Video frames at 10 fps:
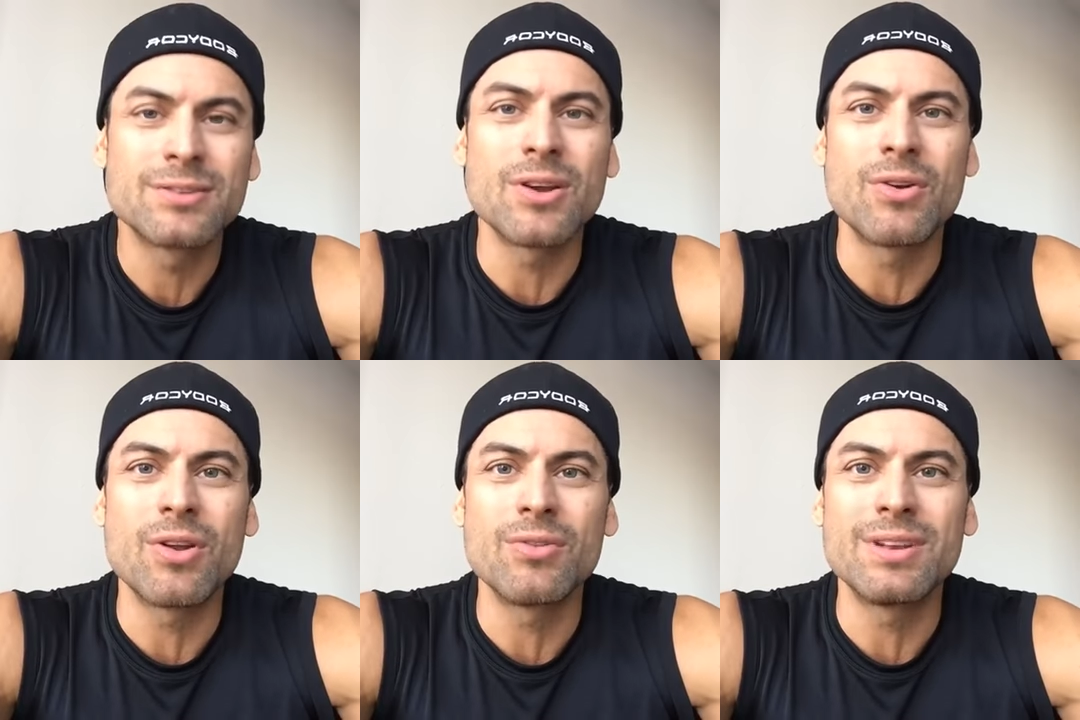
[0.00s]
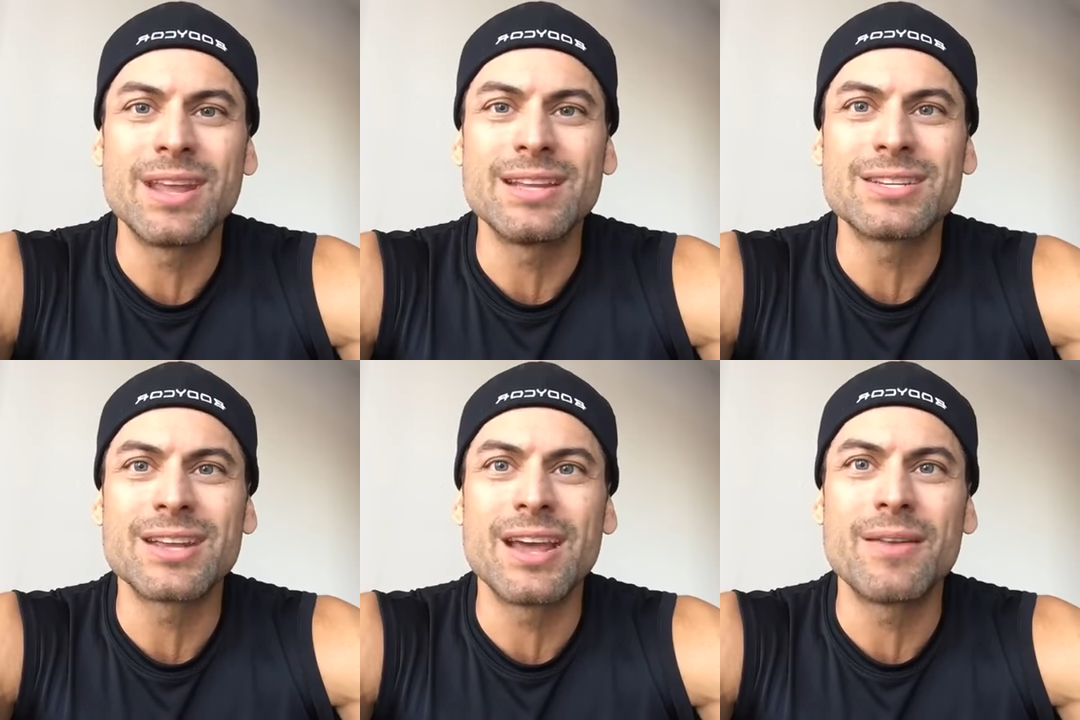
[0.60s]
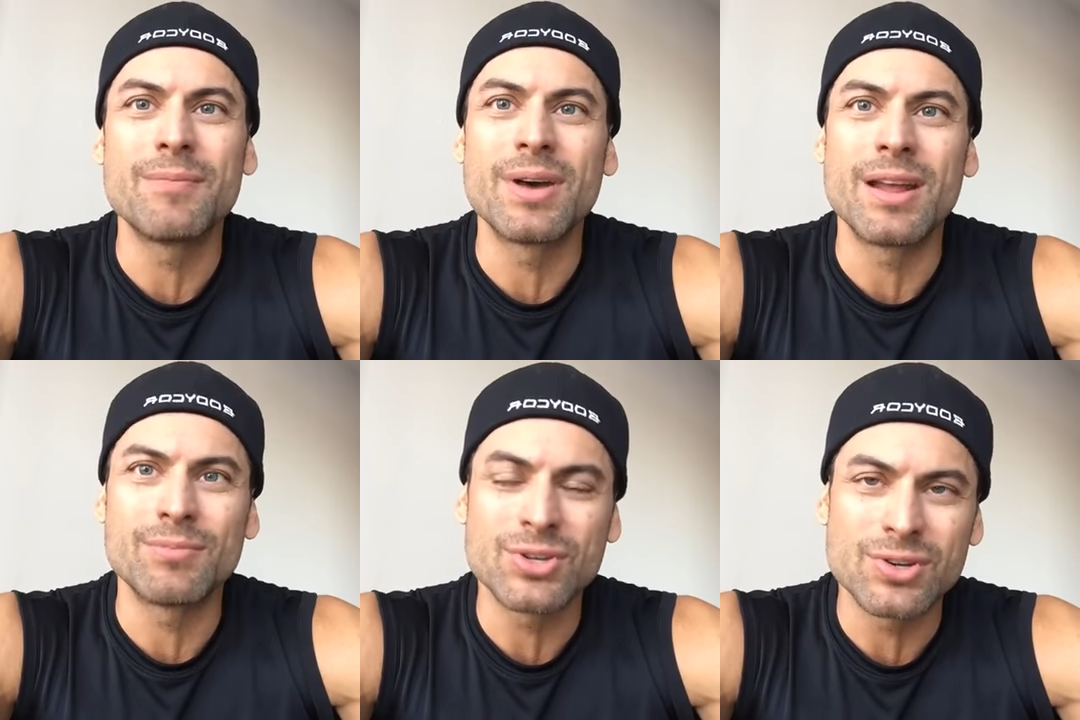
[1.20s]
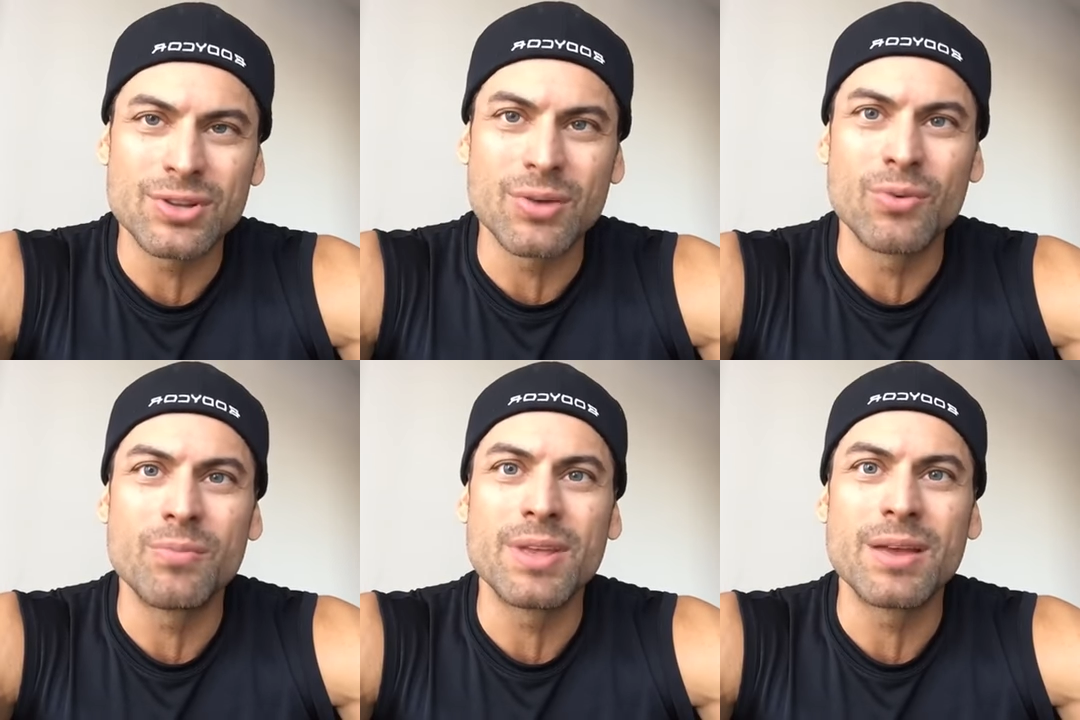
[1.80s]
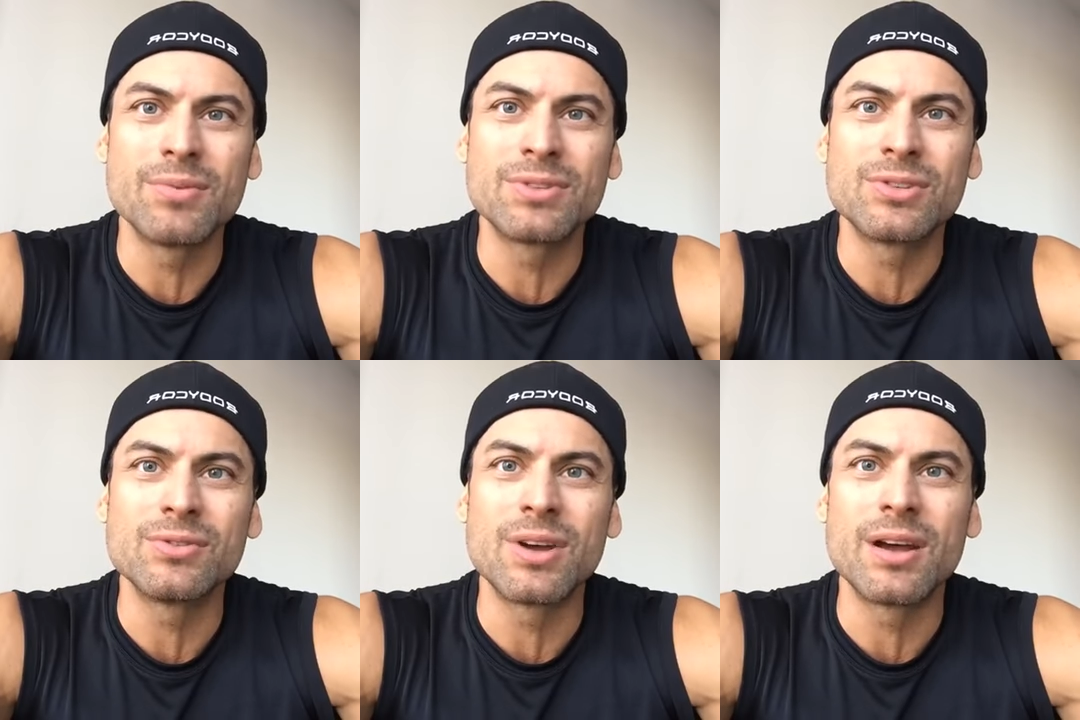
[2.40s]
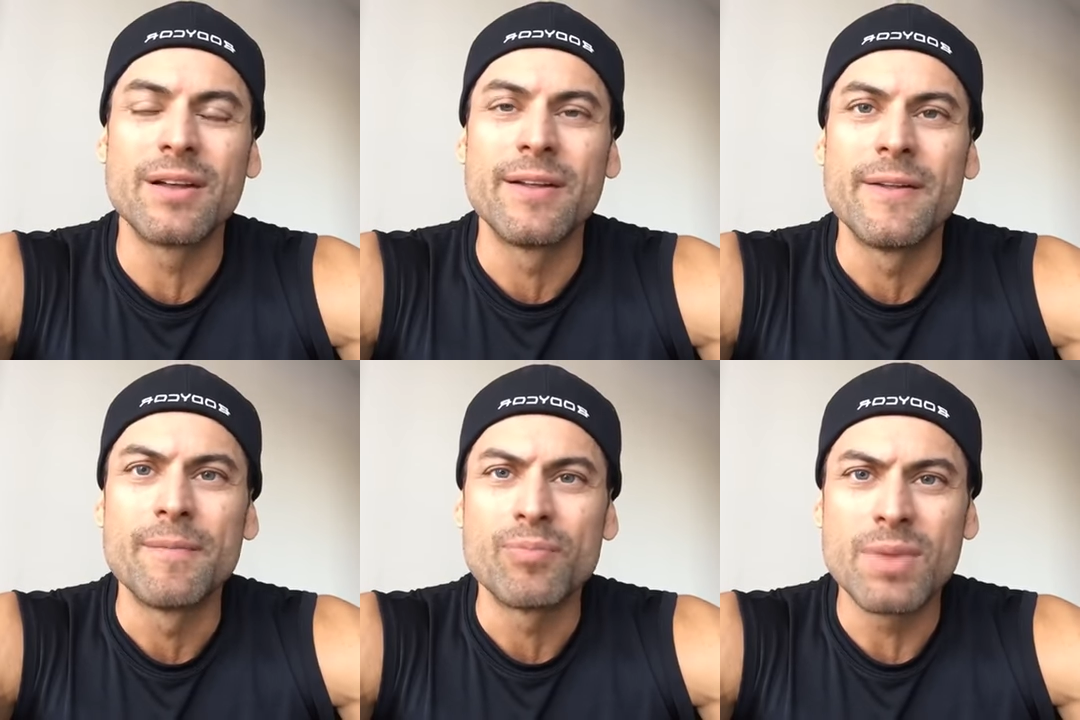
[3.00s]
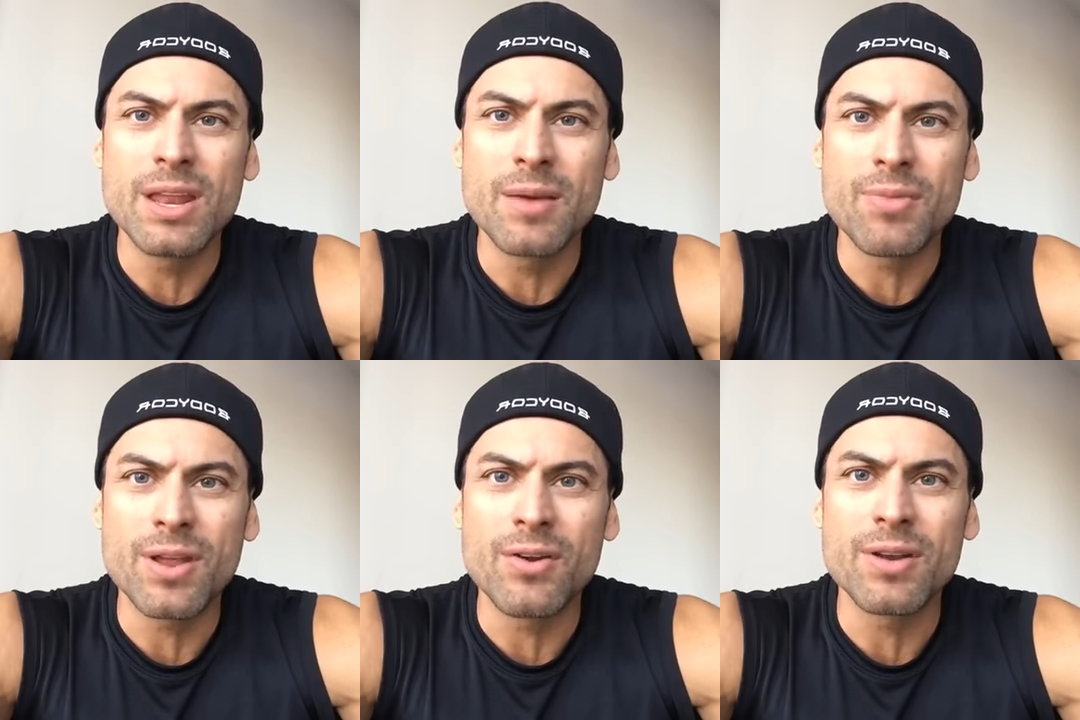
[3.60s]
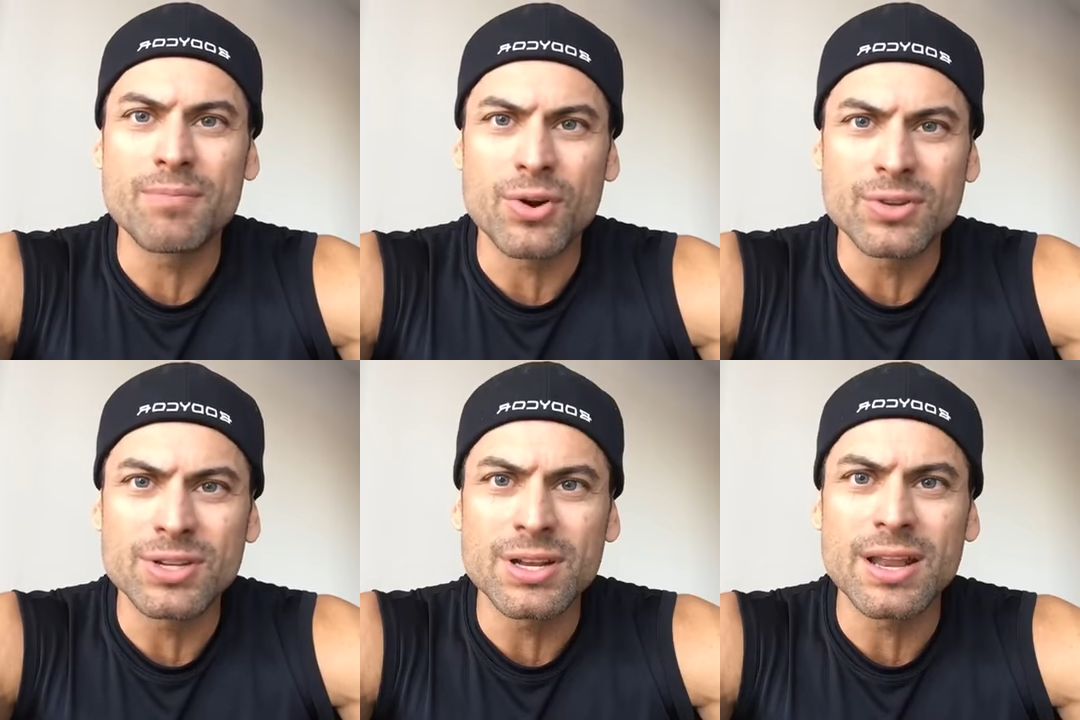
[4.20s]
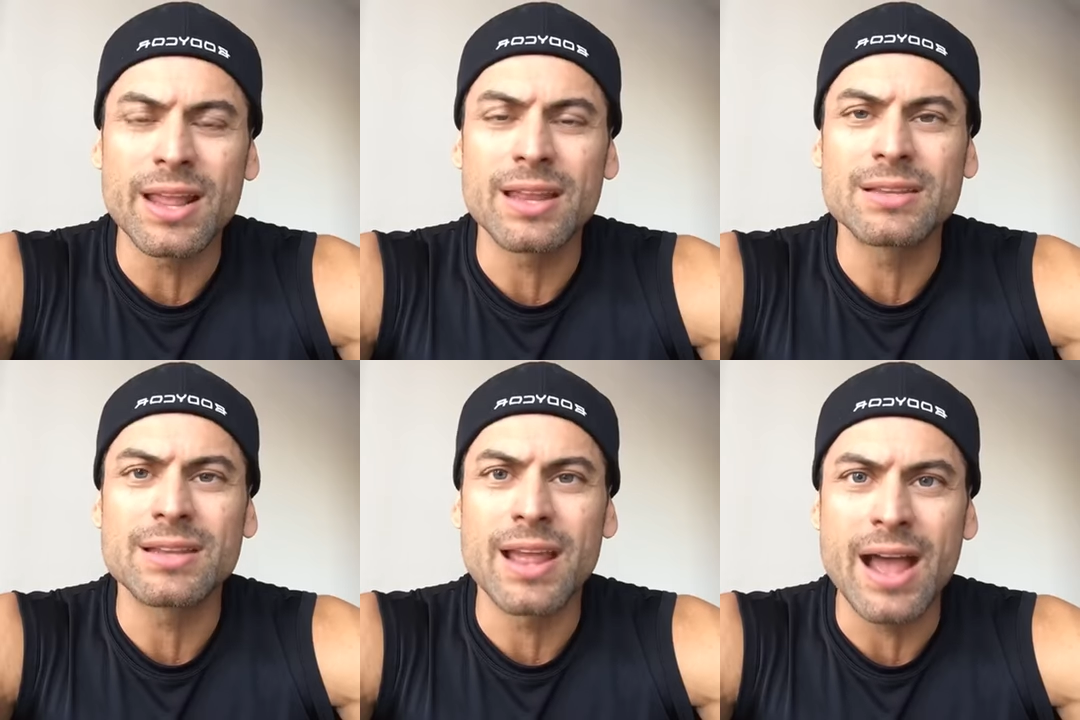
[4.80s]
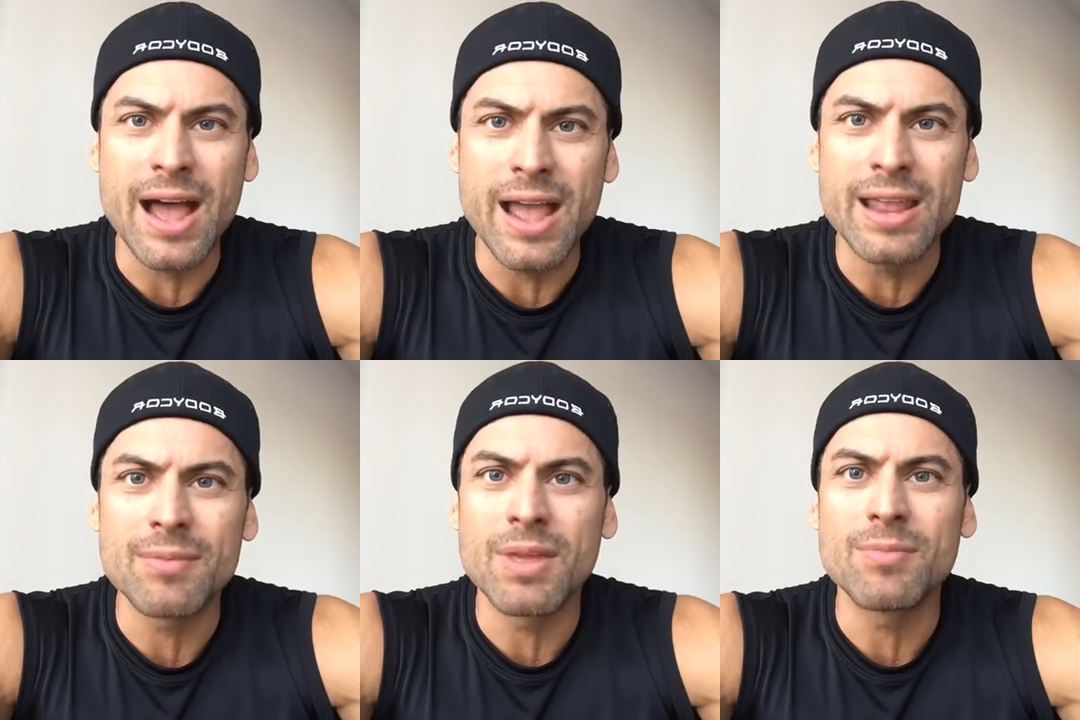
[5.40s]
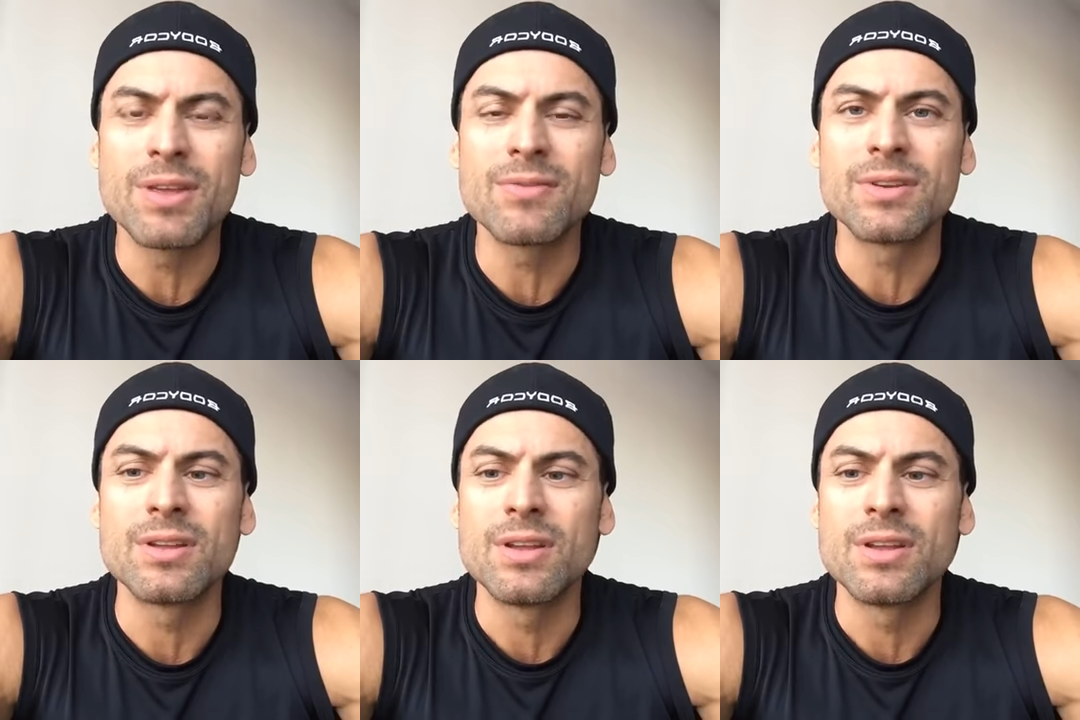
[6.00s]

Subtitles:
don't know the dates yet, but I'm sure that we'll be able to meet up there in person, and I can say hi and maybe even